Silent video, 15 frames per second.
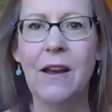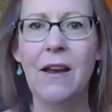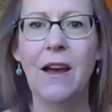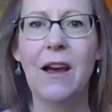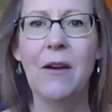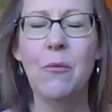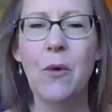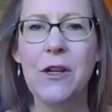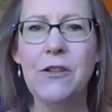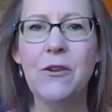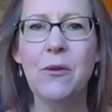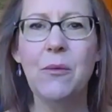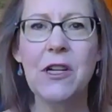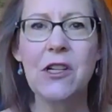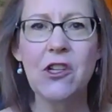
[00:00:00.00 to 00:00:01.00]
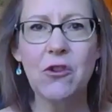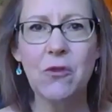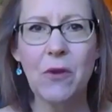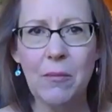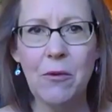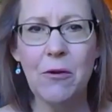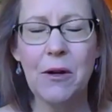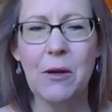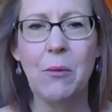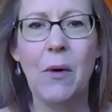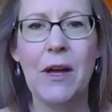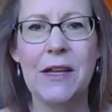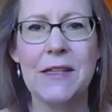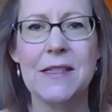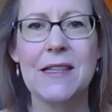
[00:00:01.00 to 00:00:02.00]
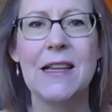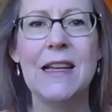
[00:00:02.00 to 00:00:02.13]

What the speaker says: I wondered what a shrubbery was.